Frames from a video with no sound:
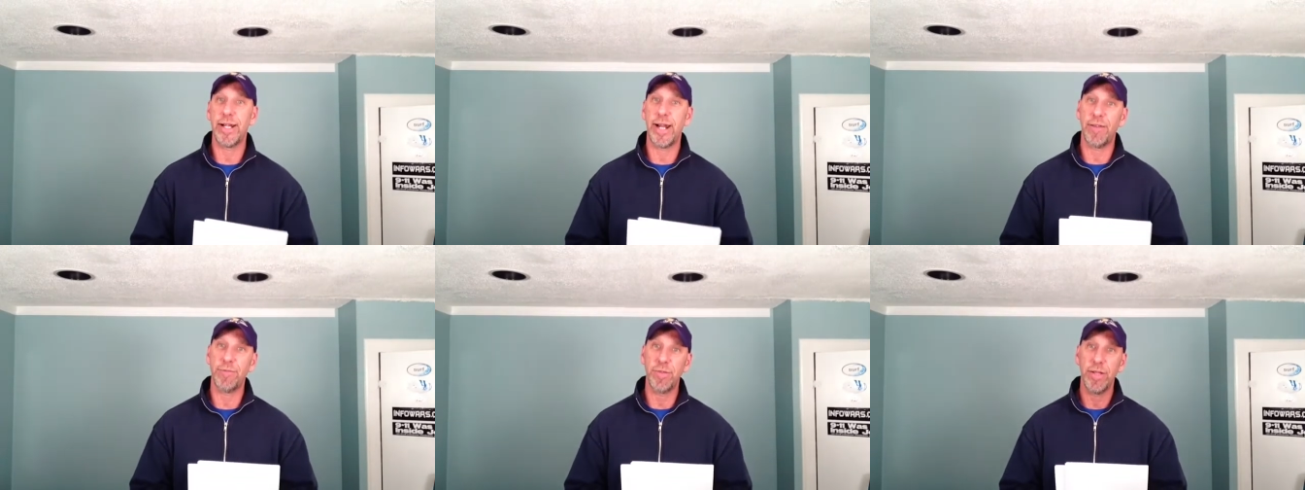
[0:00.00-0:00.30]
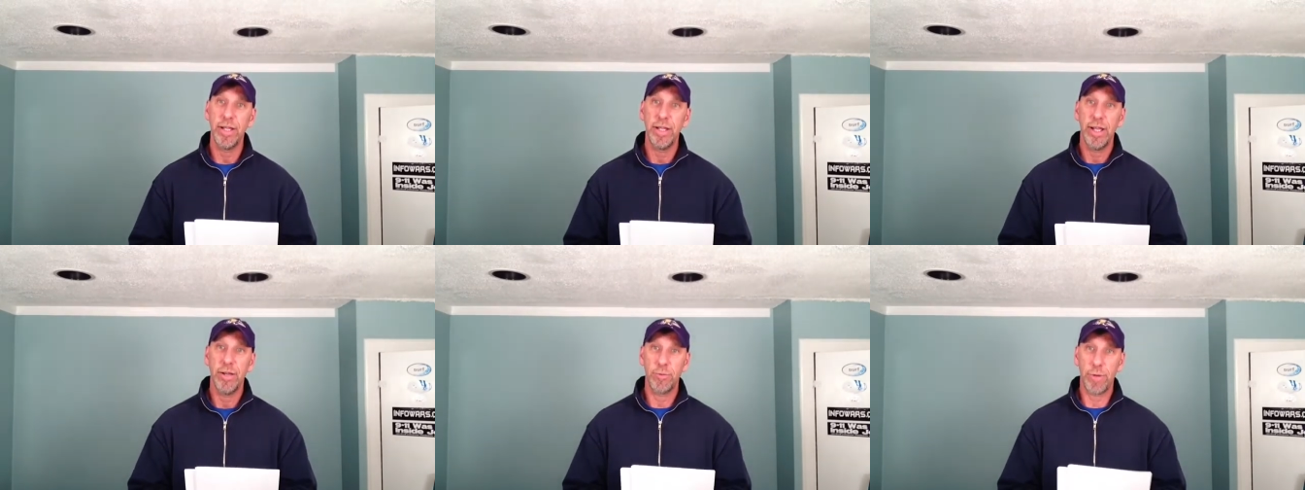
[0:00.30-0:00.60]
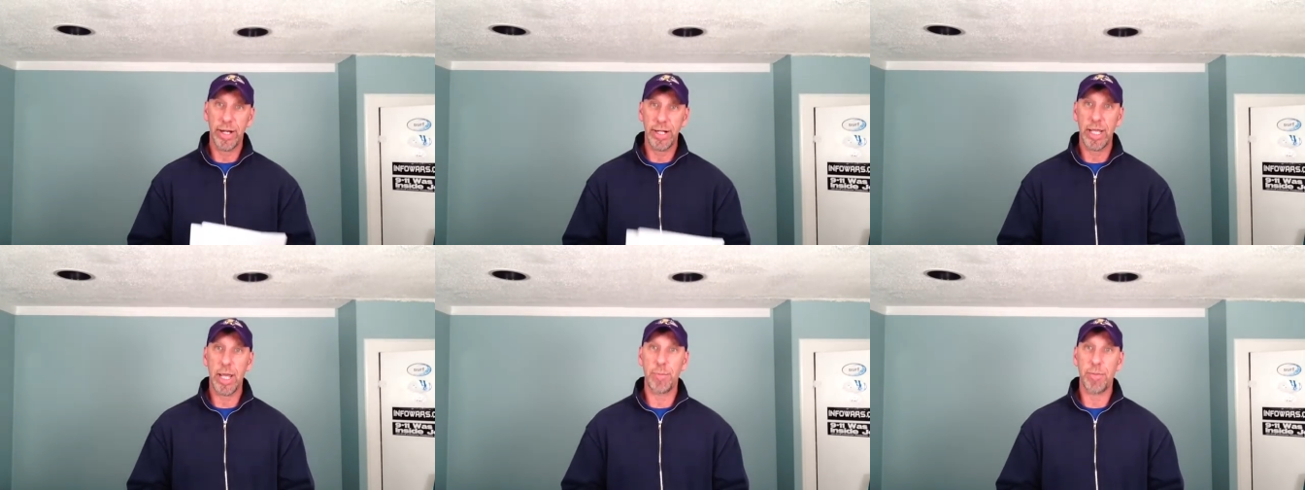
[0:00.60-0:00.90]
I've
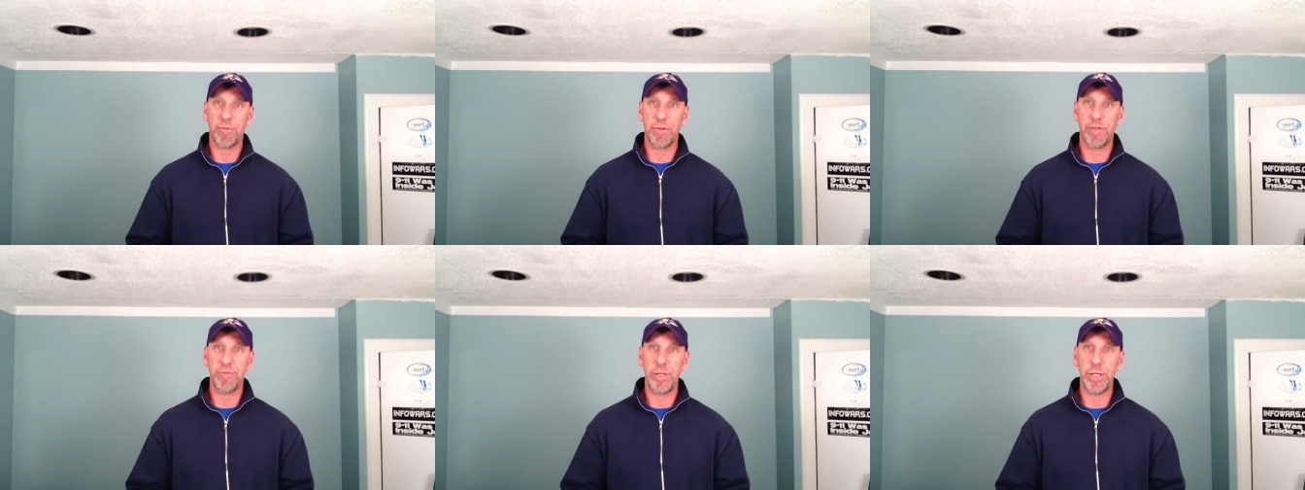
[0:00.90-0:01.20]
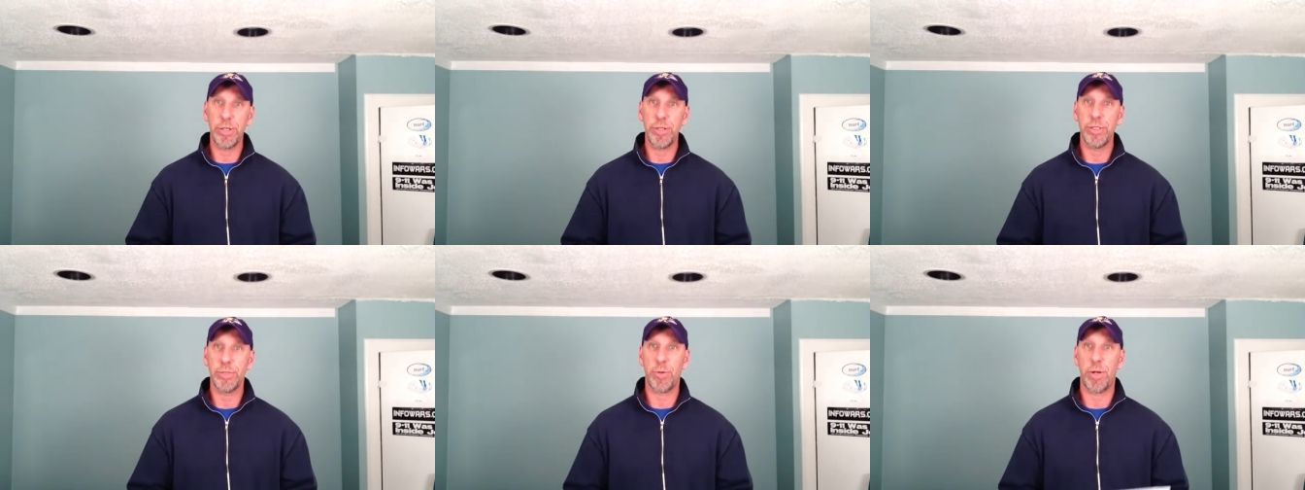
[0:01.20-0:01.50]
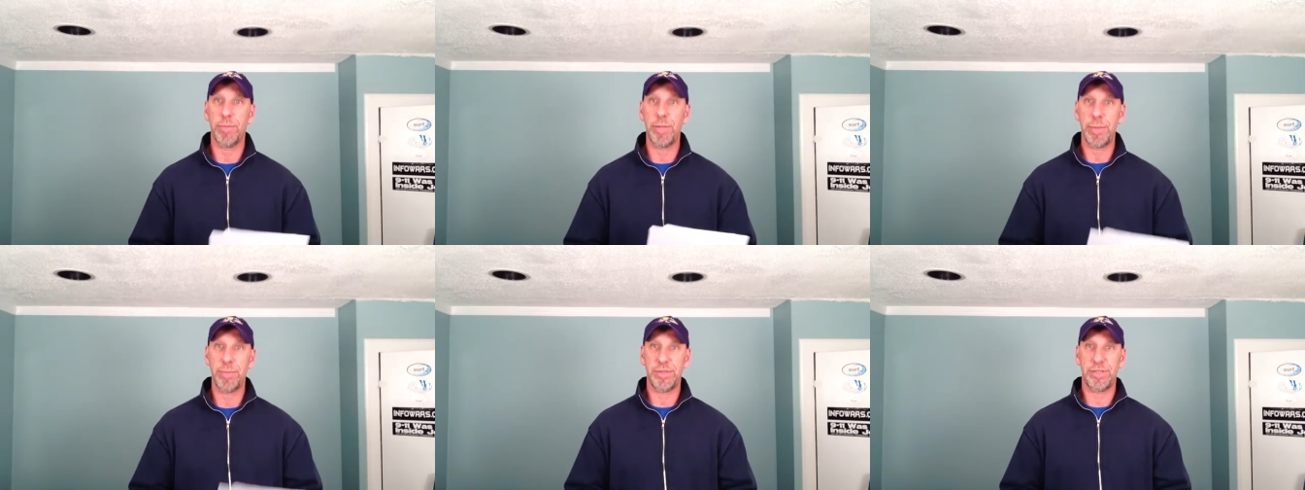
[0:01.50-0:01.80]
read a couple reviews
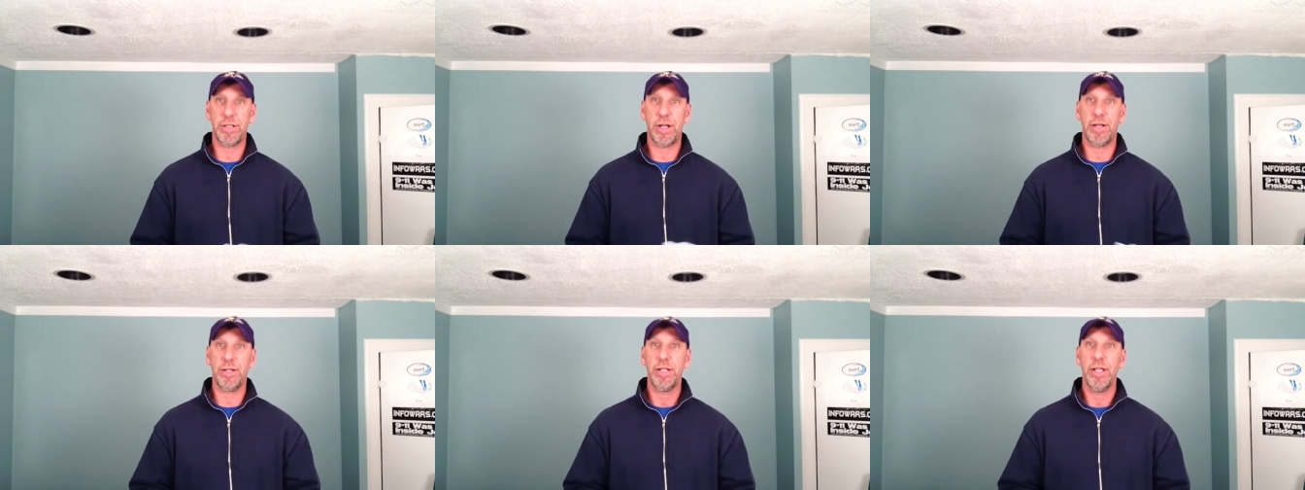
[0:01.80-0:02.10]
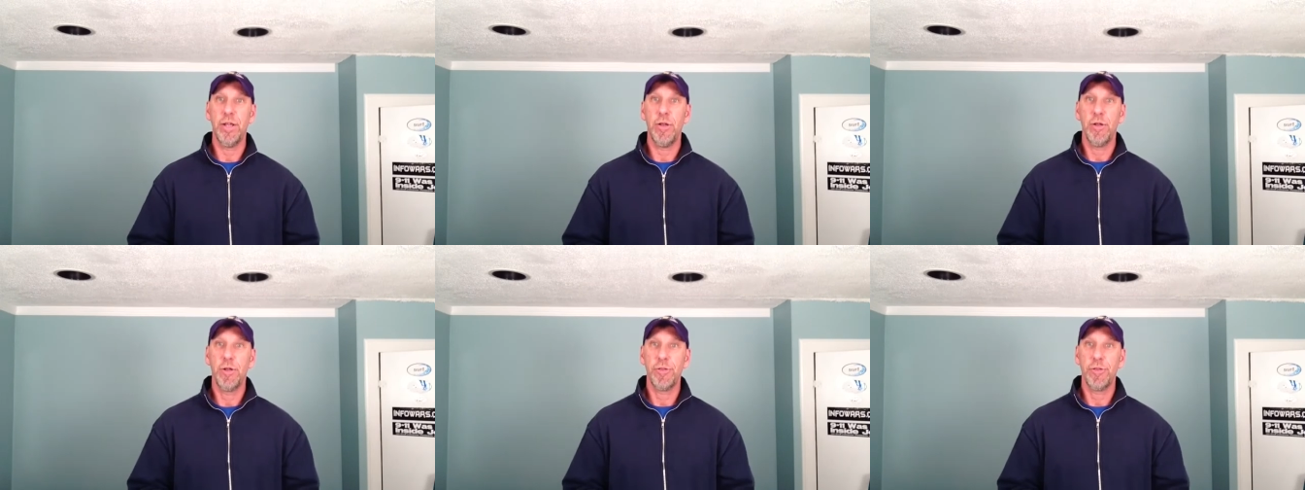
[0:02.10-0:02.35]
where people start